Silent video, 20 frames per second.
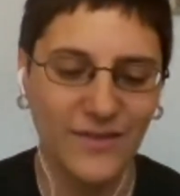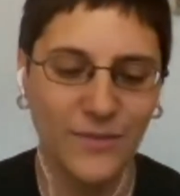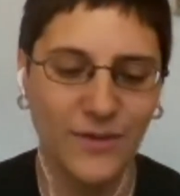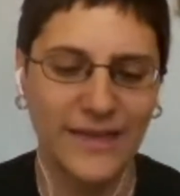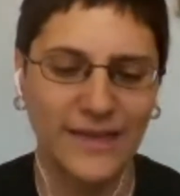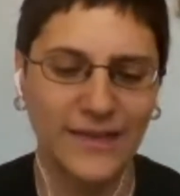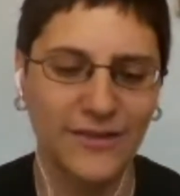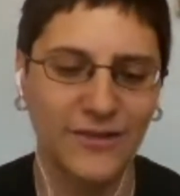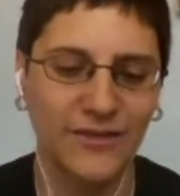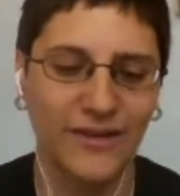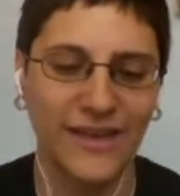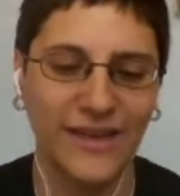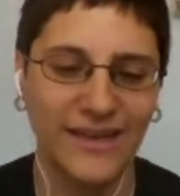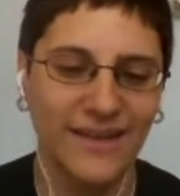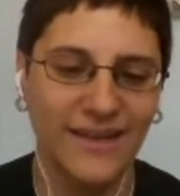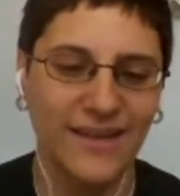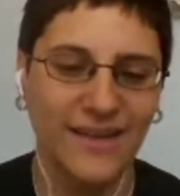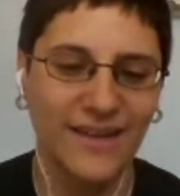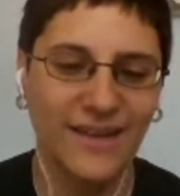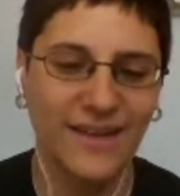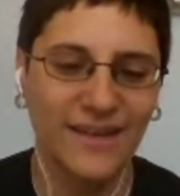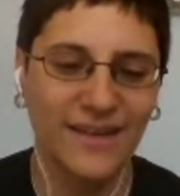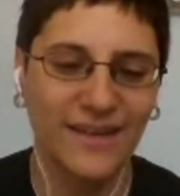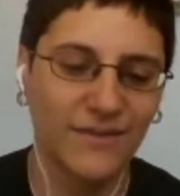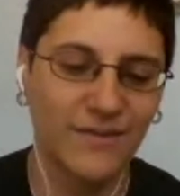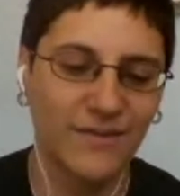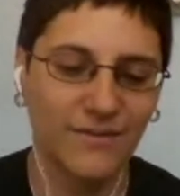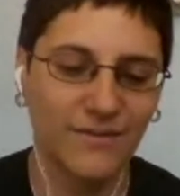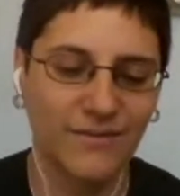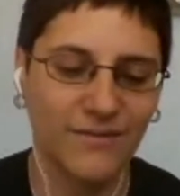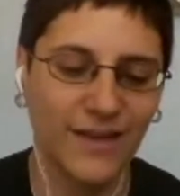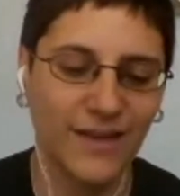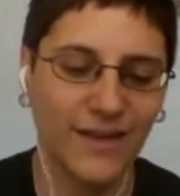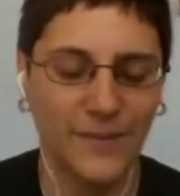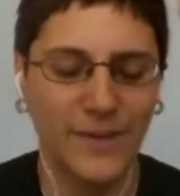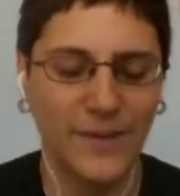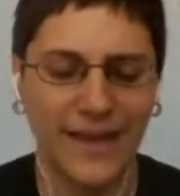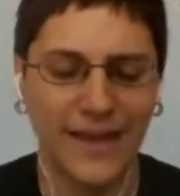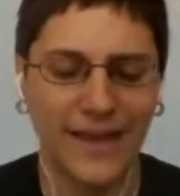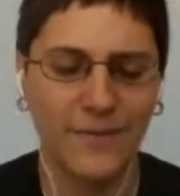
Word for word: 23 when you know, I